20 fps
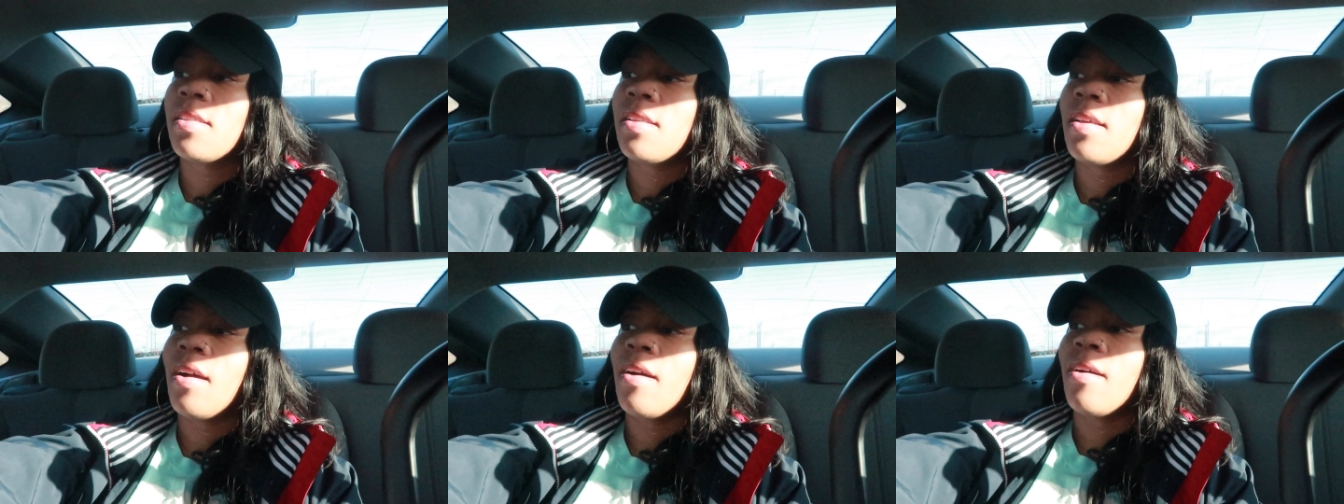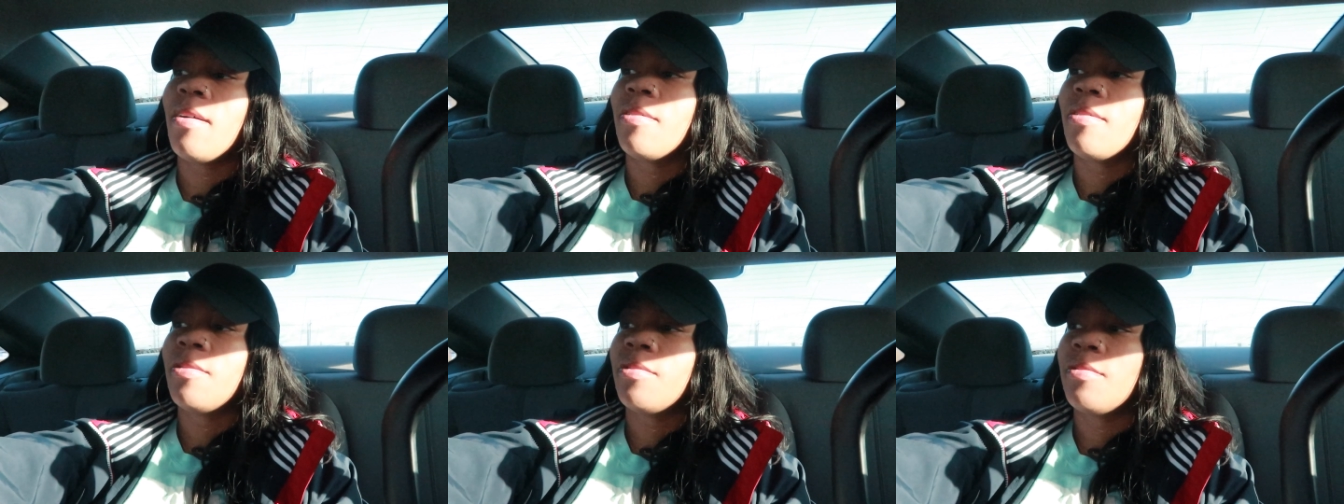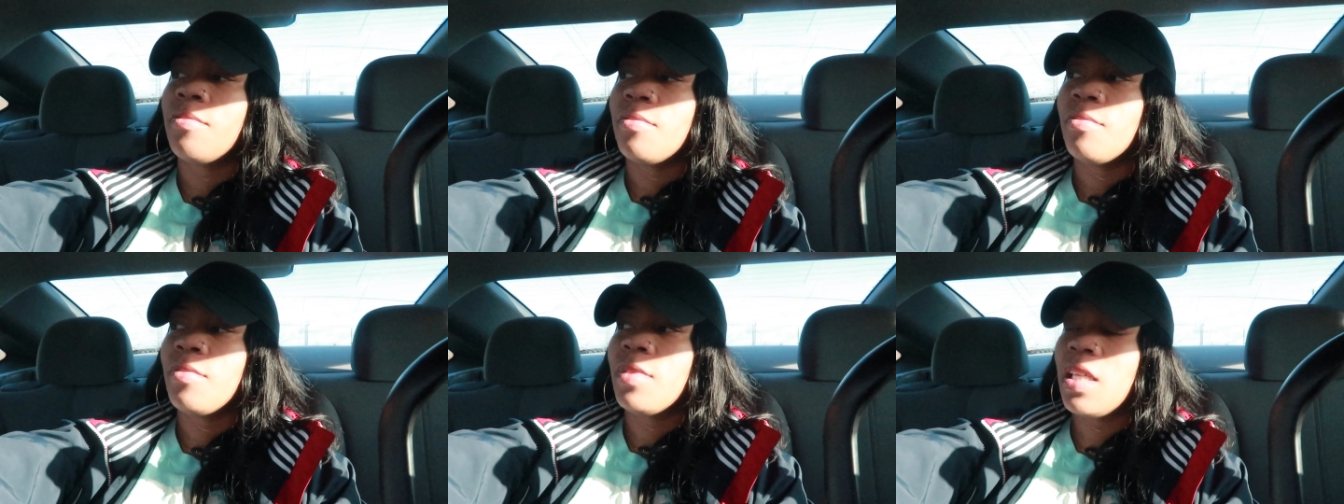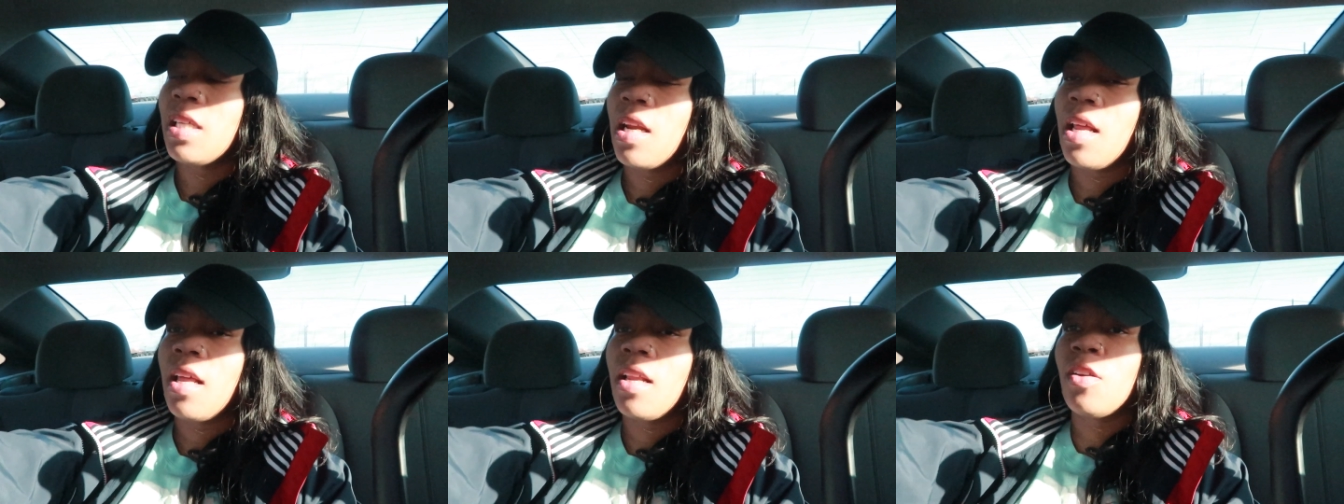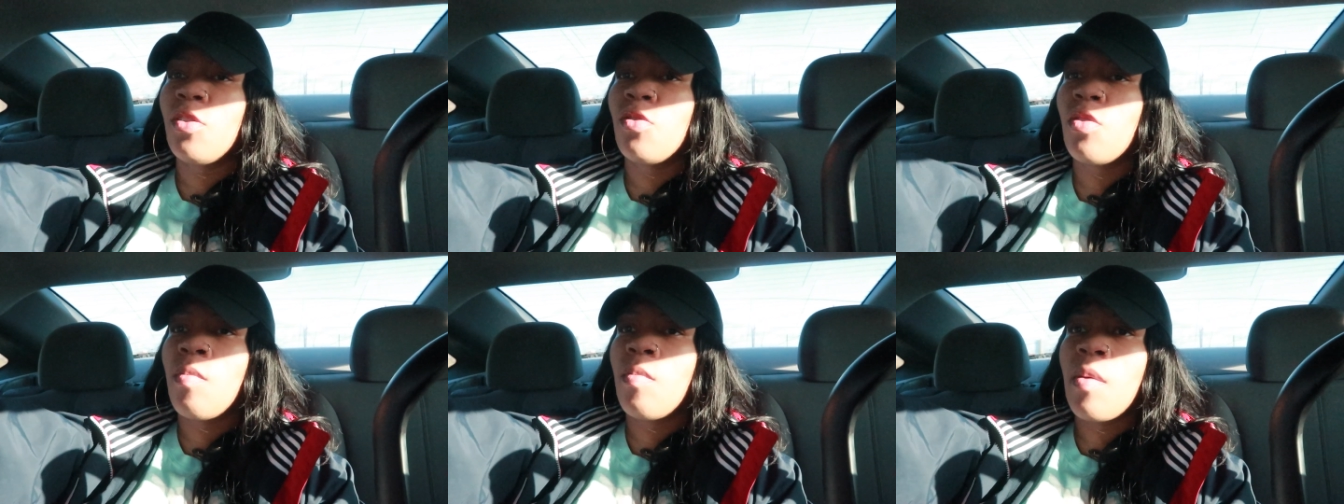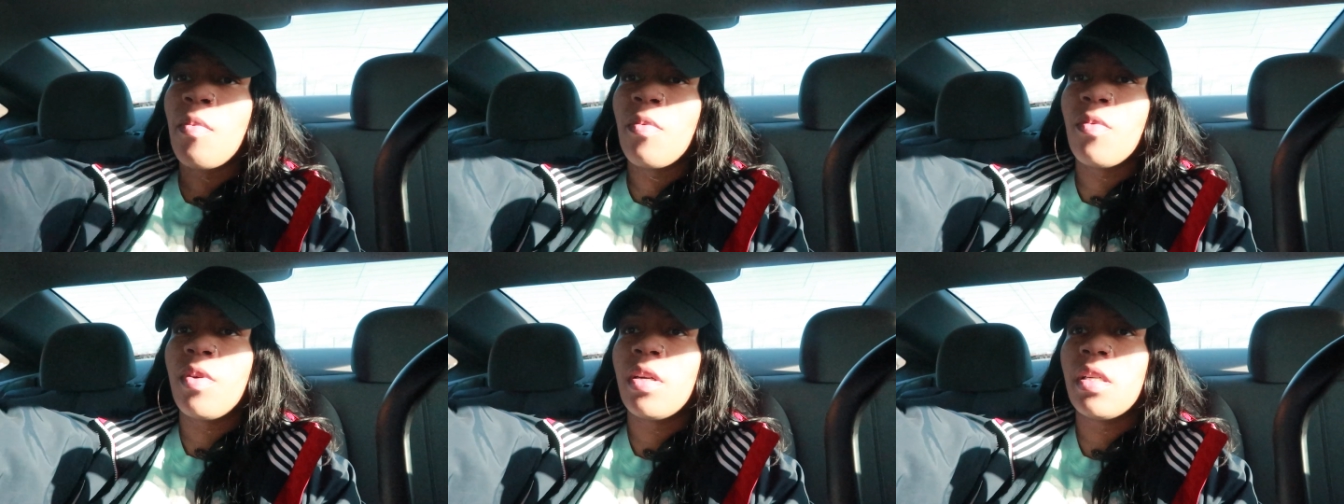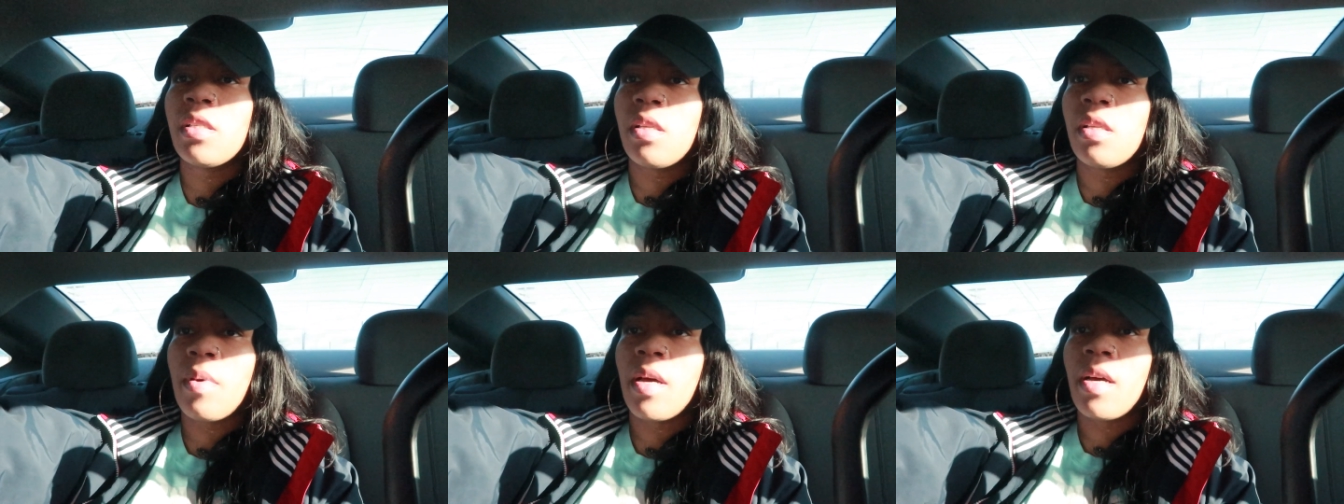Um, did it, do you remember what
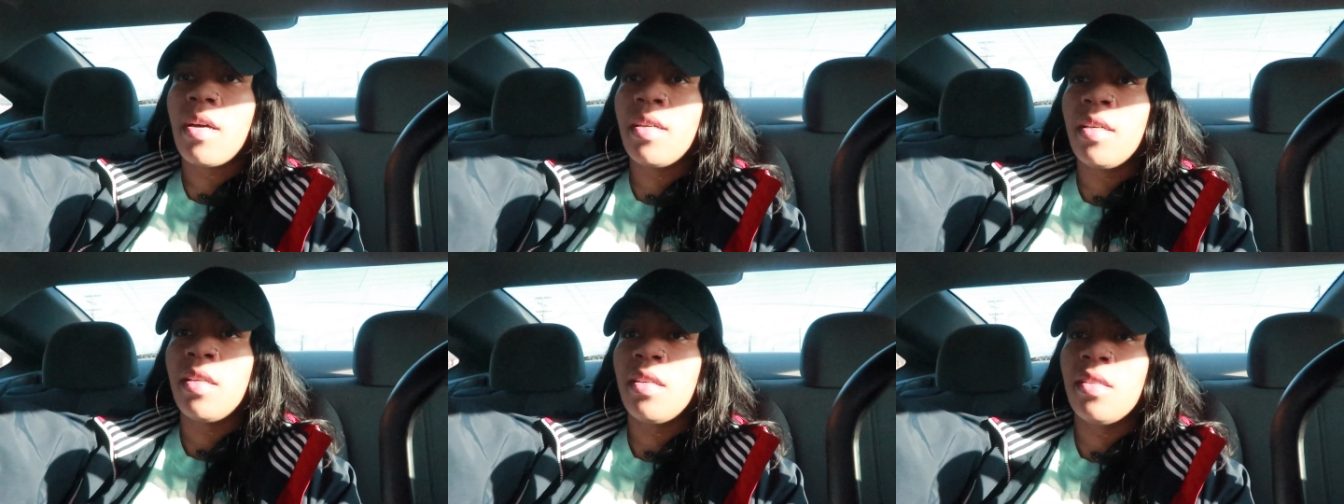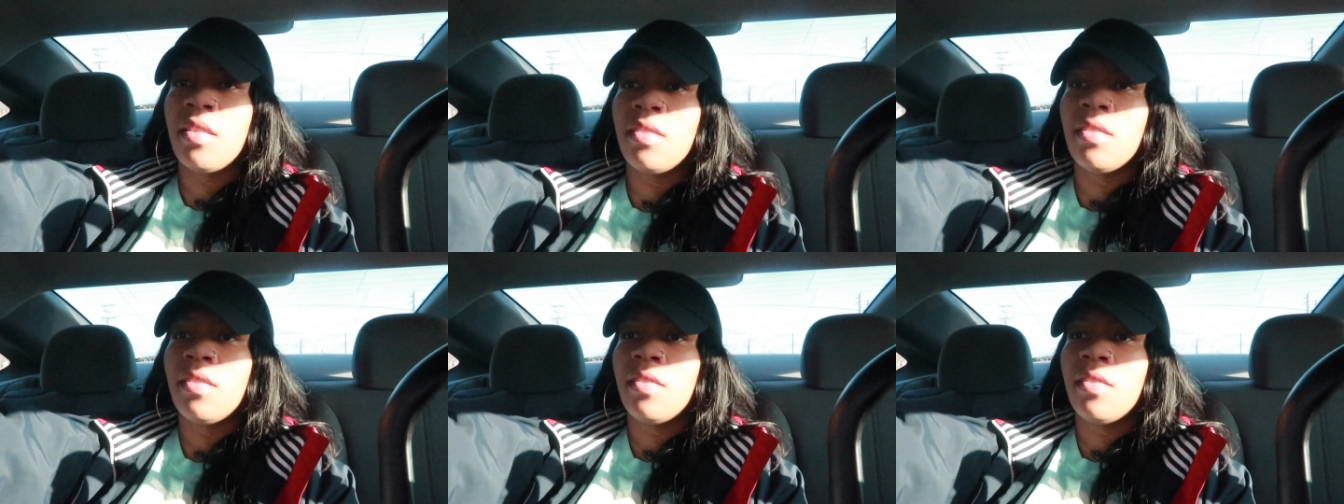it's about, honey?